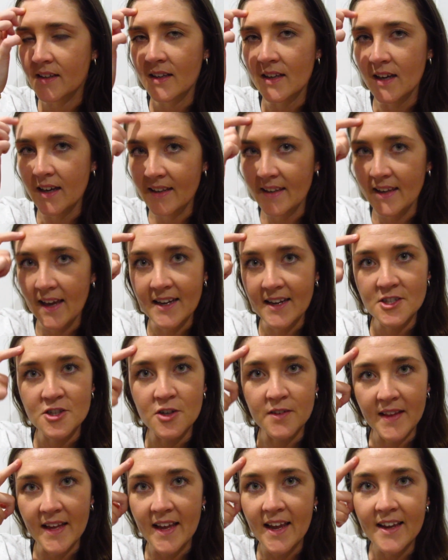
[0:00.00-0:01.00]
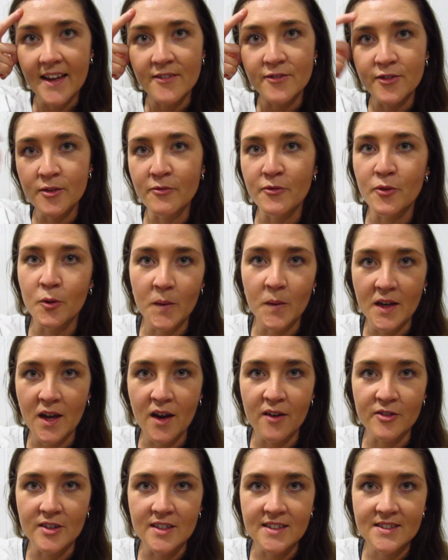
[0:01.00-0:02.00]
a gash on the head from falling
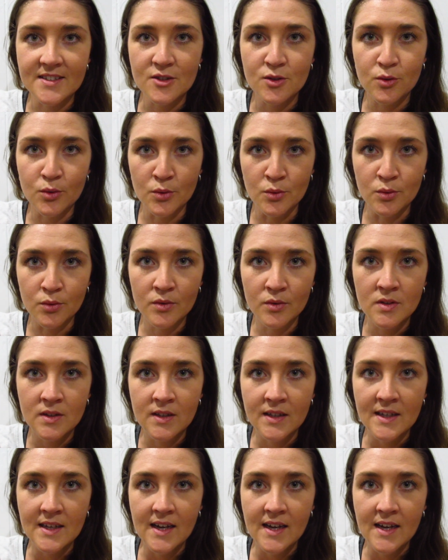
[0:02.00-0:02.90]
over at school,